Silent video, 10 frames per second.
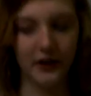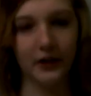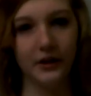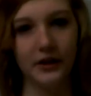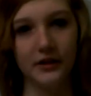
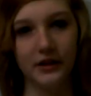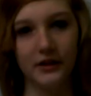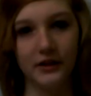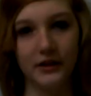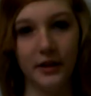increased
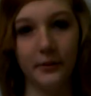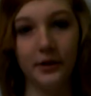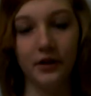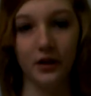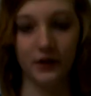on September
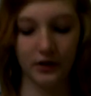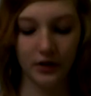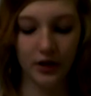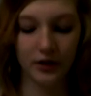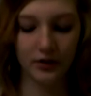11,
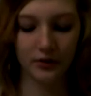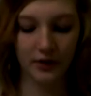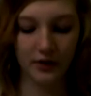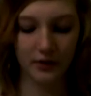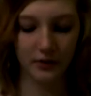
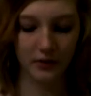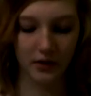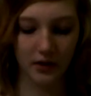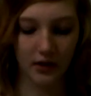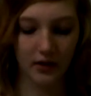
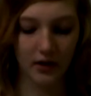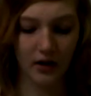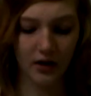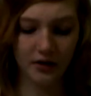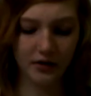2001,
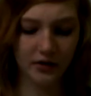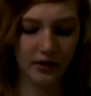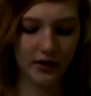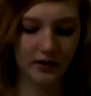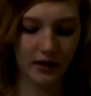also
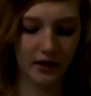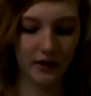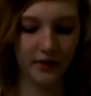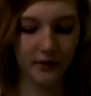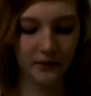known as
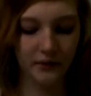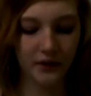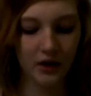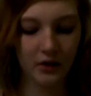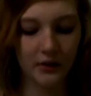9/11.
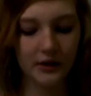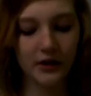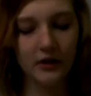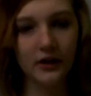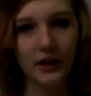We
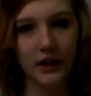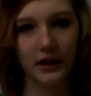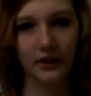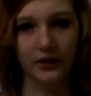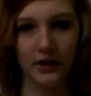saw the
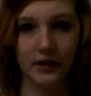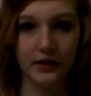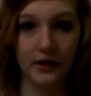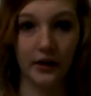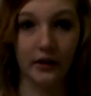increase
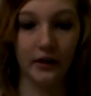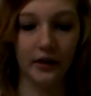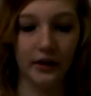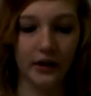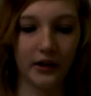
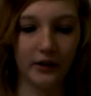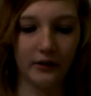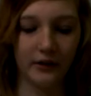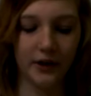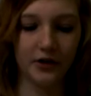
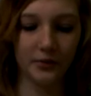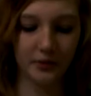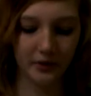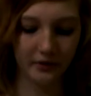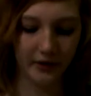in racial
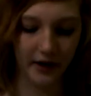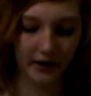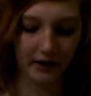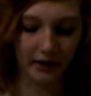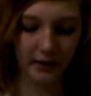
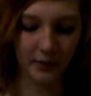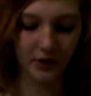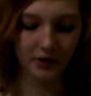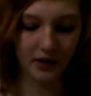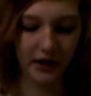profiling
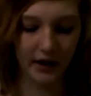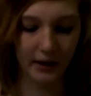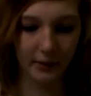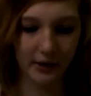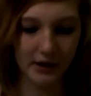mostly in
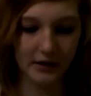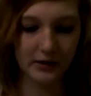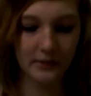airports.